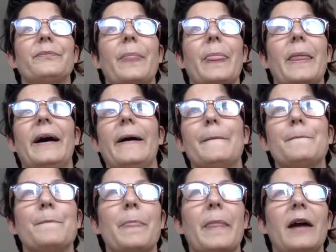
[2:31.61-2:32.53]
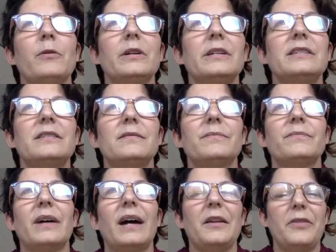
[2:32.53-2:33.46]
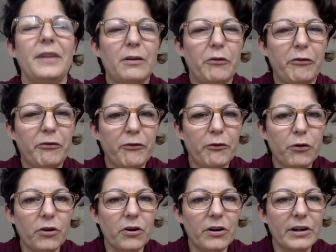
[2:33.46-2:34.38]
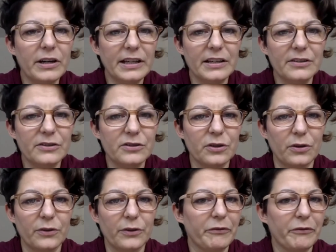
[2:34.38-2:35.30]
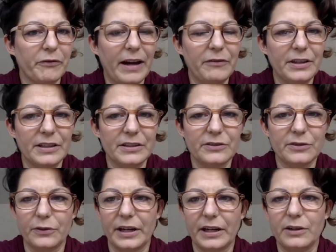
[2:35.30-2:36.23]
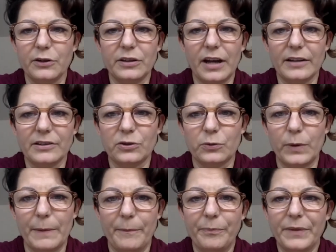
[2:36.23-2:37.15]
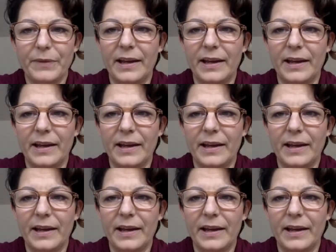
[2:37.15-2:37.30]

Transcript: I was, I think, 4 years old or 5 years old. I could not swim.